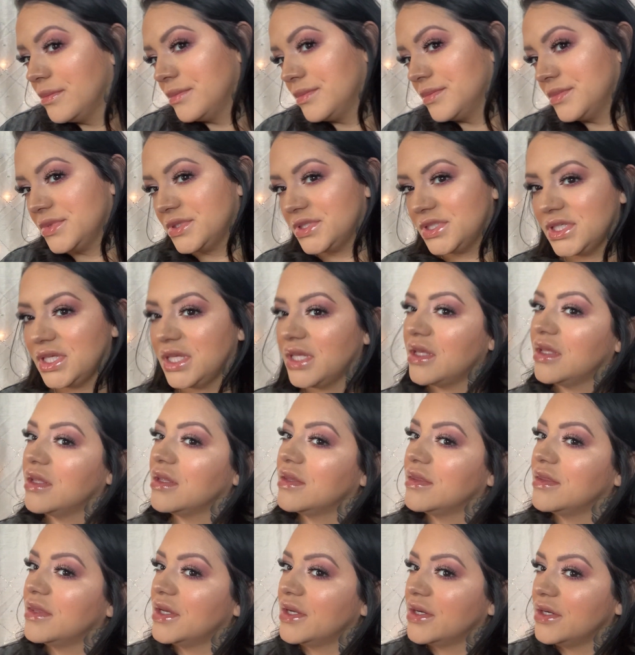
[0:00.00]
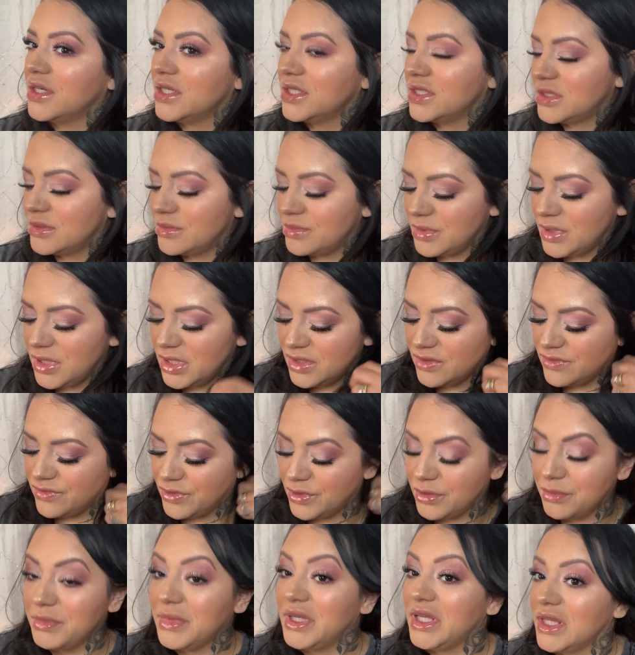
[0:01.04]
See, there, it's,
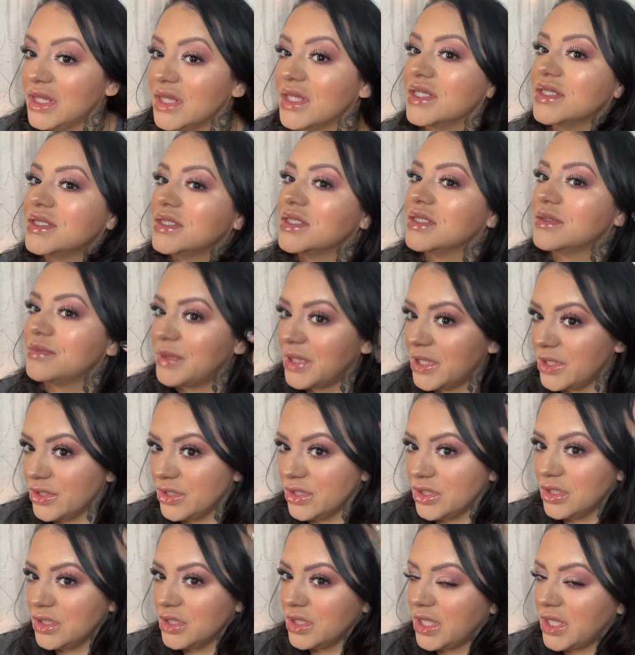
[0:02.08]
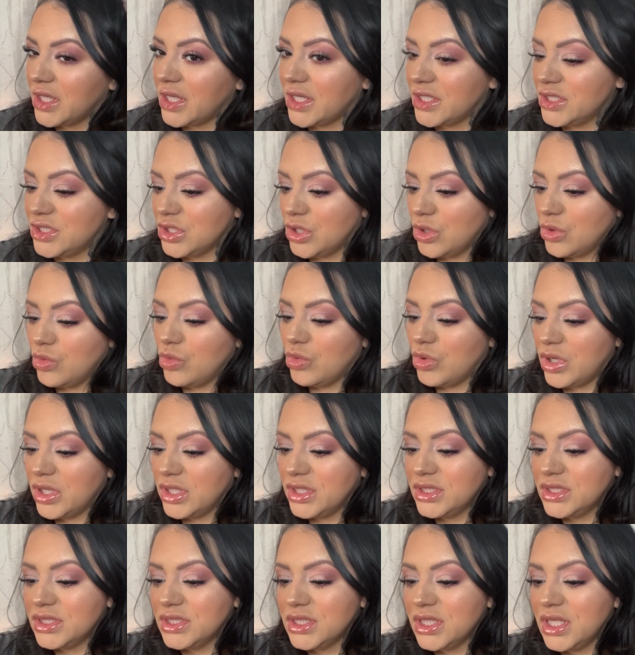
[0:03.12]
for me, this is better. Like, I don't
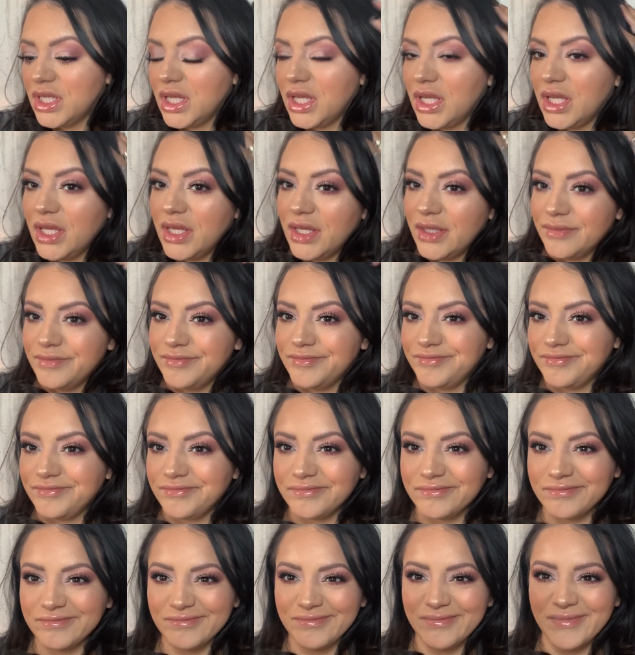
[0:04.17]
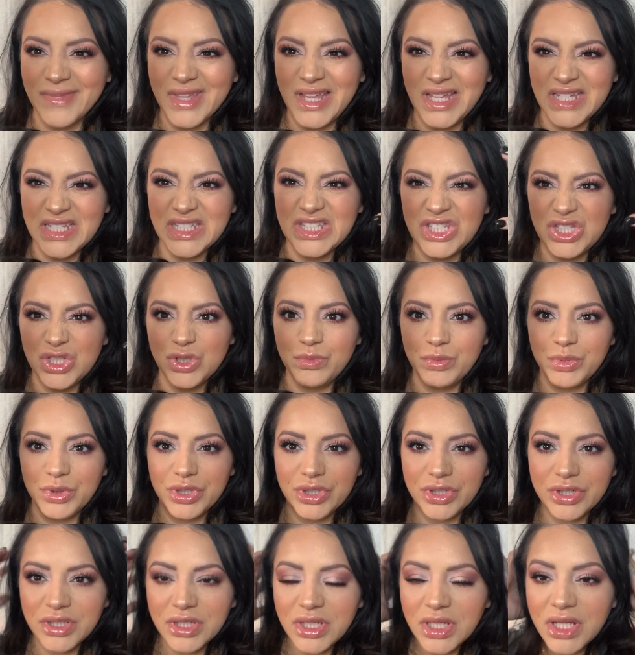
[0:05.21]
want
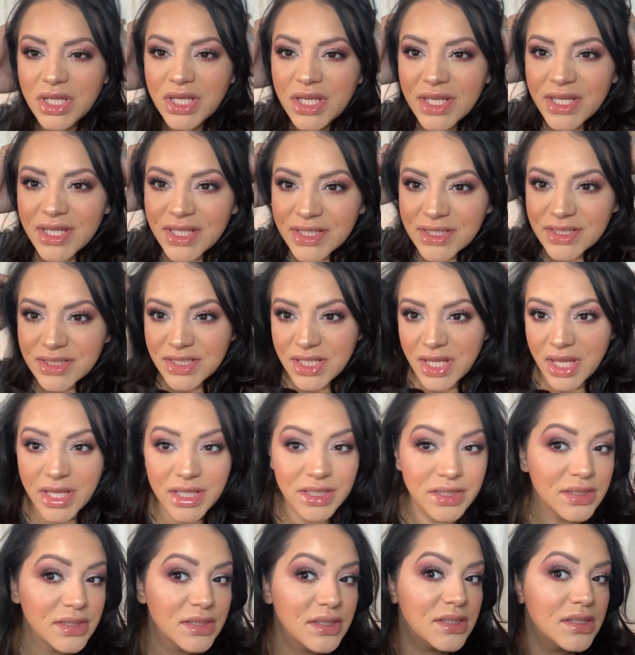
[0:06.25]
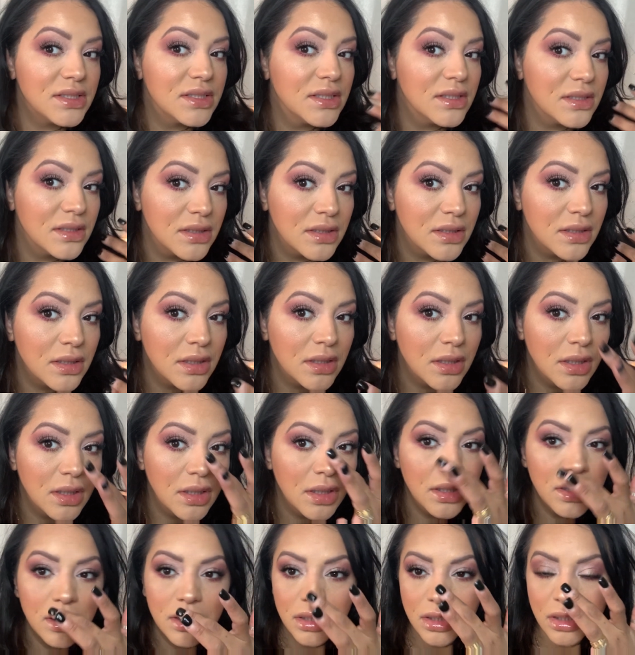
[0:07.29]
super intense
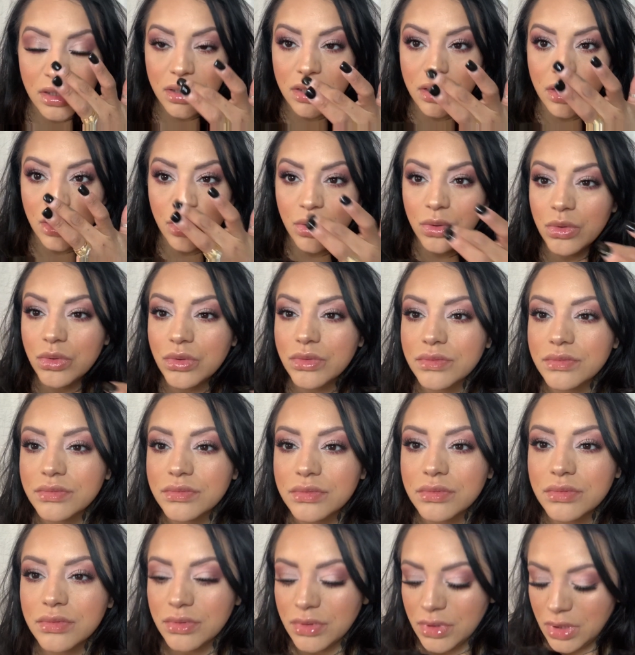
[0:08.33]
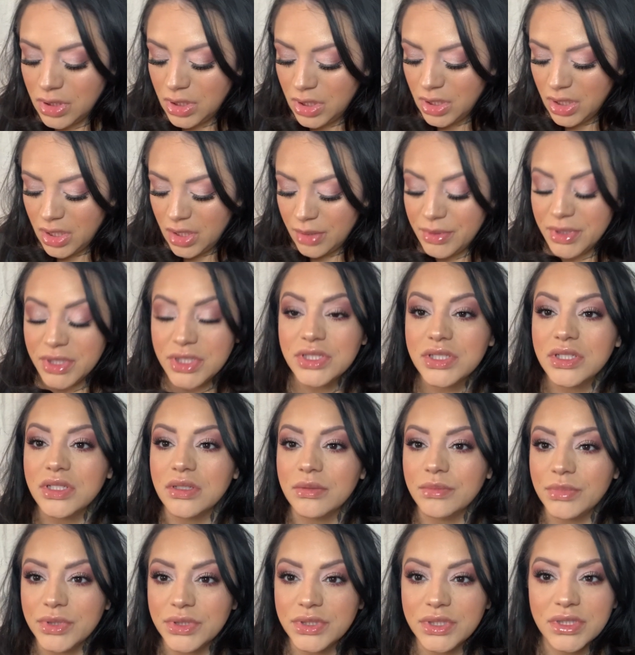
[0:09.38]
glow. I'm actually
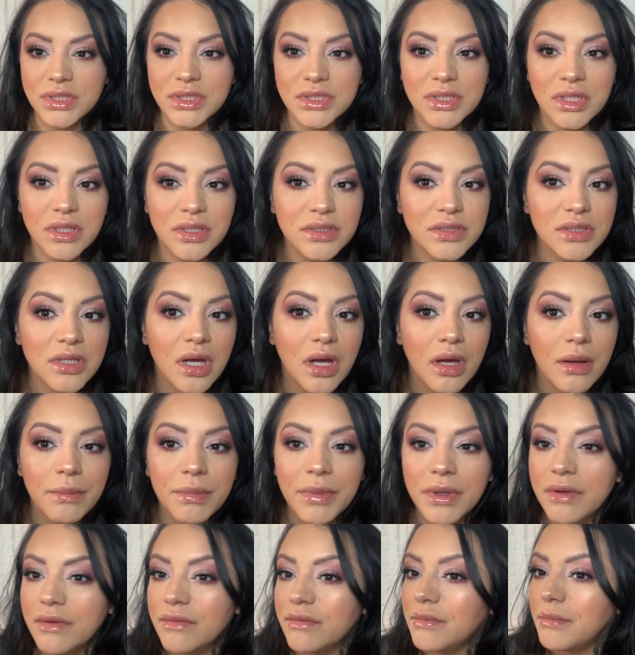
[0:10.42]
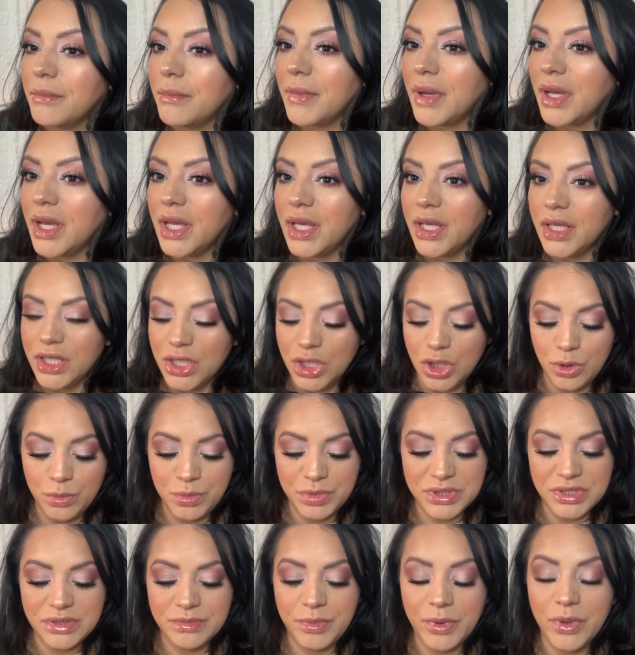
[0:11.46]
gonna put this on top of my
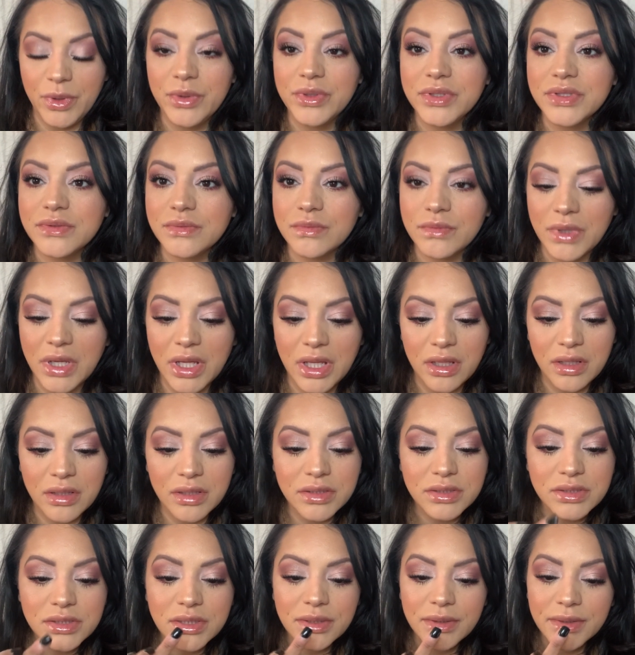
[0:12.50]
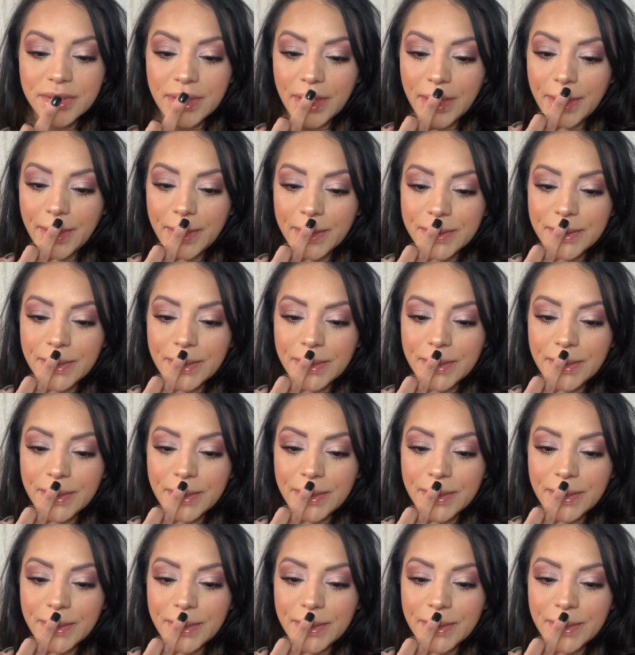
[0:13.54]
Cupid's bow as well. See what that looks